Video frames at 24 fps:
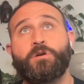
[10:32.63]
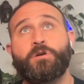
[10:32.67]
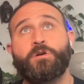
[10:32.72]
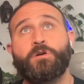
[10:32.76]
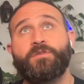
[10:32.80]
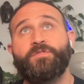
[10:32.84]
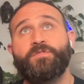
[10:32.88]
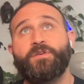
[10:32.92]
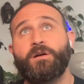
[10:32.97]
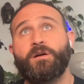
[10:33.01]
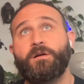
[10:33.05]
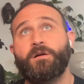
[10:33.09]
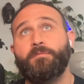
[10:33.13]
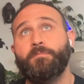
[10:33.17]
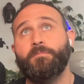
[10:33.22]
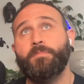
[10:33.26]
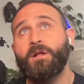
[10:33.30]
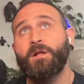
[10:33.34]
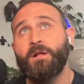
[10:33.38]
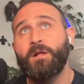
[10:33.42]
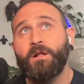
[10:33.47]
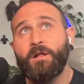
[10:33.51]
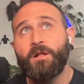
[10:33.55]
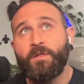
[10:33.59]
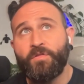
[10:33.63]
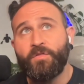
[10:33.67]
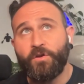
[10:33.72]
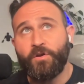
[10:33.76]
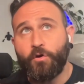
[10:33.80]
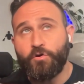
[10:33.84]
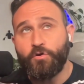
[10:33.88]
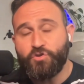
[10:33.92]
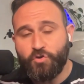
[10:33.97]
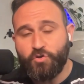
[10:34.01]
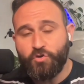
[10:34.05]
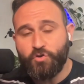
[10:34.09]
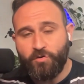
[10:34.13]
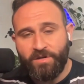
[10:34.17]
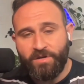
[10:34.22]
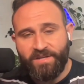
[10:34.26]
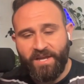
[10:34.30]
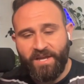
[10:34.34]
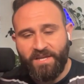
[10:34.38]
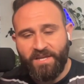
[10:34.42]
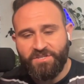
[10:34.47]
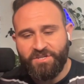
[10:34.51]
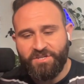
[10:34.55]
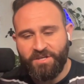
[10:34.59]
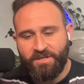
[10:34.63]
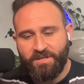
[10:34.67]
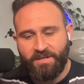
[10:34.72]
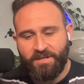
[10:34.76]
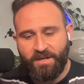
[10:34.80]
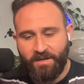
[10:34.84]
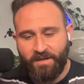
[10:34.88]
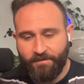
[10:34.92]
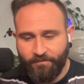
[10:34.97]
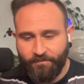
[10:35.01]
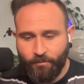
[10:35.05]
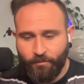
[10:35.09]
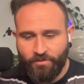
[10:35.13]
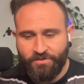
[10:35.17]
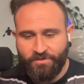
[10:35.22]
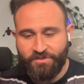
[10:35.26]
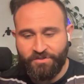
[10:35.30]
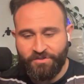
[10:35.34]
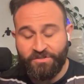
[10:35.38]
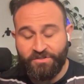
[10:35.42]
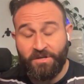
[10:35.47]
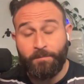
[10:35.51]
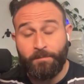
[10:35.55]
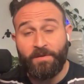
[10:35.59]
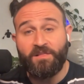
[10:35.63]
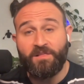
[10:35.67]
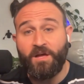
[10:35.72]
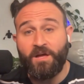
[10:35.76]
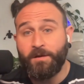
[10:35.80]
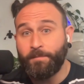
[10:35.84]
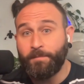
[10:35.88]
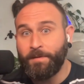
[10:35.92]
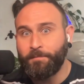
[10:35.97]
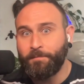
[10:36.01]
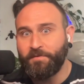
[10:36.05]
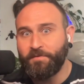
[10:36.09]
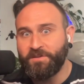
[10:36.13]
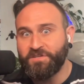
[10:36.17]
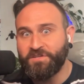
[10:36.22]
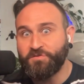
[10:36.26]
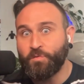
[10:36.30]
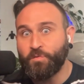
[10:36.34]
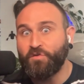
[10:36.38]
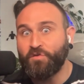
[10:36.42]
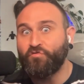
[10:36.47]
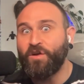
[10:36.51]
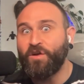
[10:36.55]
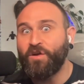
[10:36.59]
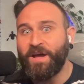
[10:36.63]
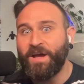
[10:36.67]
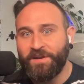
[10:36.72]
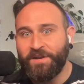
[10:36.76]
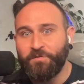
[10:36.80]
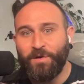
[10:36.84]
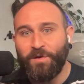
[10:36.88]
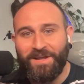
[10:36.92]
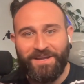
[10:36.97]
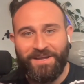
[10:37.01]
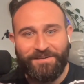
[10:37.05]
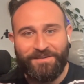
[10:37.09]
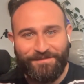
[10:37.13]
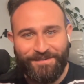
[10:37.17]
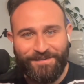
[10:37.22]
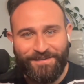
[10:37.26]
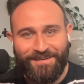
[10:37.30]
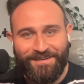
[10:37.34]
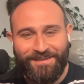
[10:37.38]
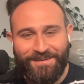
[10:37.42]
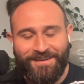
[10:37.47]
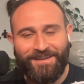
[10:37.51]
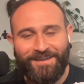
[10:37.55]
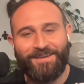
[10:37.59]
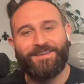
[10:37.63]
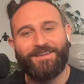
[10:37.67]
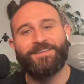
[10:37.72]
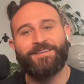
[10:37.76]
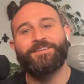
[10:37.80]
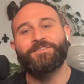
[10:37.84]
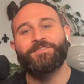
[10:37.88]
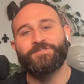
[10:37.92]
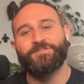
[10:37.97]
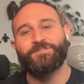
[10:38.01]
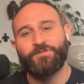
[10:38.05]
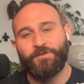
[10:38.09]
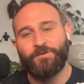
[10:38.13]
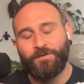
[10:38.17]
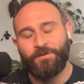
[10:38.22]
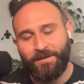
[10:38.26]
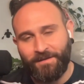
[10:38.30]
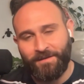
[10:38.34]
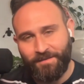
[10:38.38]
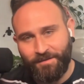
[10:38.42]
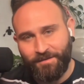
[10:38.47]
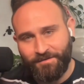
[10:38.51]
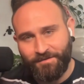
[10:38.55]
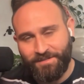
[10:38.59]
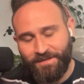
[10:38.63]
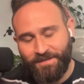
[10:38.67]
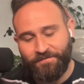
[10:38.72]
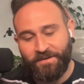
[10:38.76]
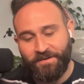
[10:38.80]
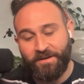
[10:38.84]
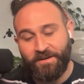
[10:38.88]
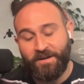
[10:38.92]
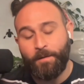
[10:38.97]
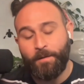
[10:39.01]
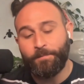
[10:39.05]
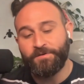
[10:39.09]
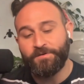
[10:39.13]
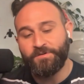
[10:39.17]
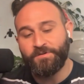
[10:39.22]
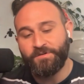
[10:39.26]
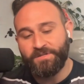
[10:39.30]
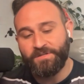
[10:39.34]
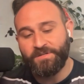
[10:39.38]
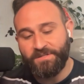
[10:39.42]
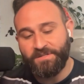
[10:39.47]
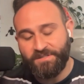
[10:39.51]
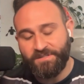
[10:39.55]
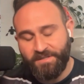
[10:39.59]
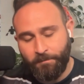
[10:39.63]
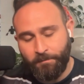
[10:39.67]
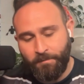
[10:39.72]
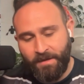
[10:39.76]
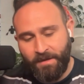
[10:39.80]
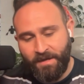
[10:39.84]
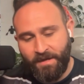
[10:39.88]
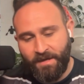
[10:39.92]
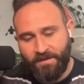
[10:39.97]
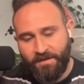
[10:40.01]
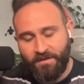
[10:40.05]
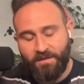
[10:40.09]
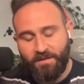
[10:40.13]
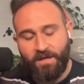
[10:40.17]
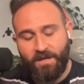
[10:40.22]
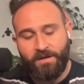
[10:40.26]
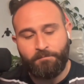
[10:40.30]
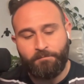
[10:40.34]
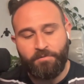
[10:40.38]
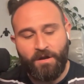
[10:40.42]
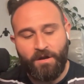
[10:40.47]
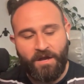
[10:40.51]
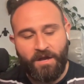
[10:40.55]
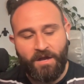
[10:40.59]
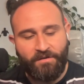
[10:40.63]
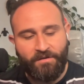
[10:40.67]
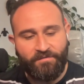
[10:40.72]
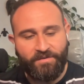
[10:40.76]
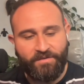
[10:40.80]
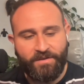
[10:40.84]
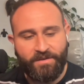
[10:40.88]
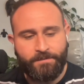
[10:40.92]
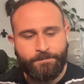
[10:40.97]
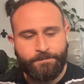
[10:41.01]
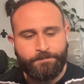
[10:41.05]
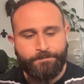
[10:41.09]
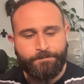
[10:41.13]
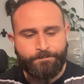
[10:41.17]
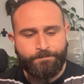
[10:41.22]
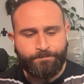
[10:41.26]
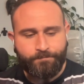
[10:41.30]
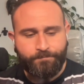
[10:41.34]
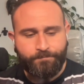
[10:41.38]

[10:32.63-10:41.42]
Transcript: more of um the cultural attention. And of course, there's going to be a lot of people that just want to ride a wave, you know. So there's definitely an opportunistic mind, a lot of profit,